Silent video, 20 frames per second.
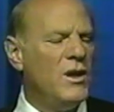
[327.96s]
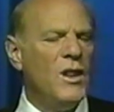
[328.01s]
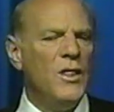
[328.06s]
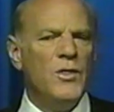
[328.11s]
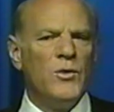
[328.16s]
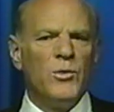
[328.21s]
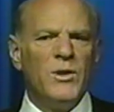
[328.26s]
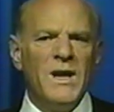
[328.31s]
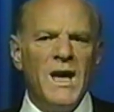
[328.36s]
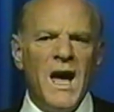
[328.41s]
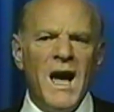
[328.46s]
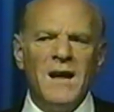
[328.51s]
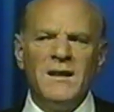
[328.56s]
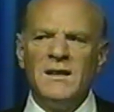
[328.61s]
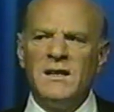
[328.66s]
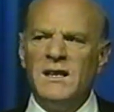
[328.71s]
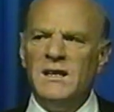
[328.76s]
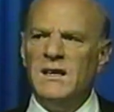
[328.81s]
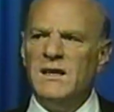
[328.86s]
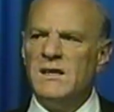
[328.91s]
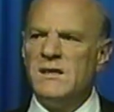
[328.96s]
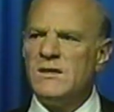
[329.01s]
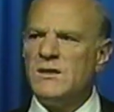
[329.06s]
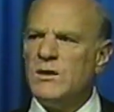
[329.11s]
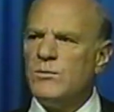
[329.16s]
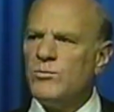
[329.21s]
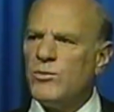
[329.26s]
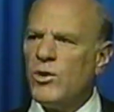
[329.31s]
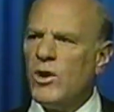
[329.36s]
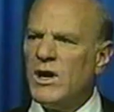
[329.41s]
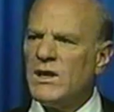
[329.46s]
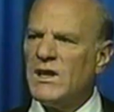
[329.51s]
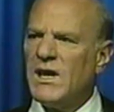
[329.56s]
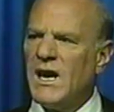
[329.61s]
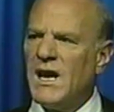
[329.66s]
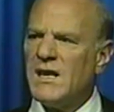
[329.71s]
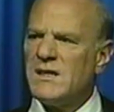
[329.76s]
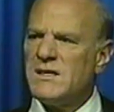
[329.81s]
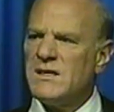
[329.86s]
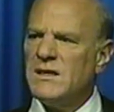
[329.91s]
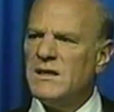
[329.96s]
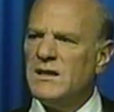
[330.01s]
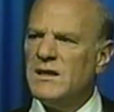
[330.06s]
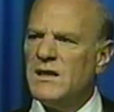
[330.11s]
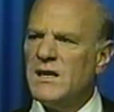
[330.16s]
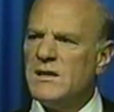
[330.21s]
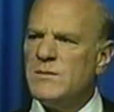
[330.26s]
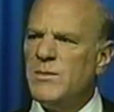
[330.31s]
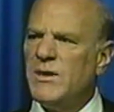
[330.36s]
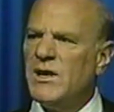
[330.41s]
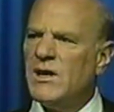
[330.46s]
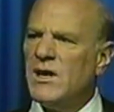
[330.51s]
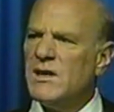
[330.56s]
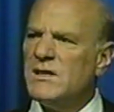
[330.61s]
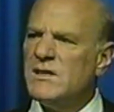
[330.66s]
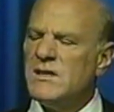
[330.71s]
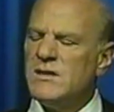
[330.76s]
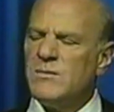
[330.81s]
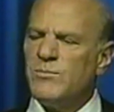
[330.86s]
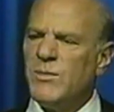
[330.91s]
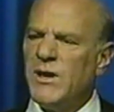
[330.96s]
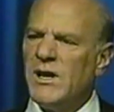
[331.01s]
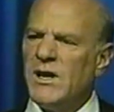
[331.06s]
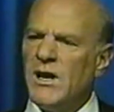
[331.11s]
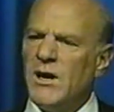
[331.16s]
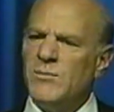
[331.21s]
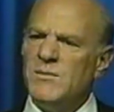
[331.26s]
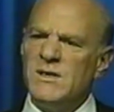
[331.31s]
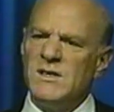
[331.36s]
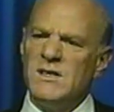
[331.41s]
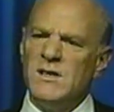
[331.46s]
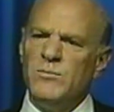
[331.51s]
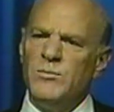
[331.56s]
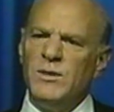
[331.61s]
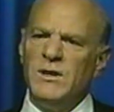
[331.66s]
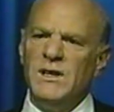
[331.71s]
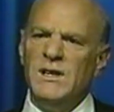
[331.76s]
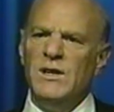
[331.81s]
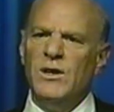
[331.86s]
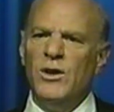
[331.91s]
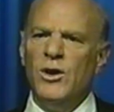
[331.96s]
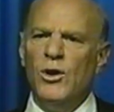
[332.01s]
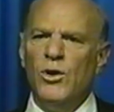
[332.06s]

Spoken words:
The reality is that broadcasting has become simply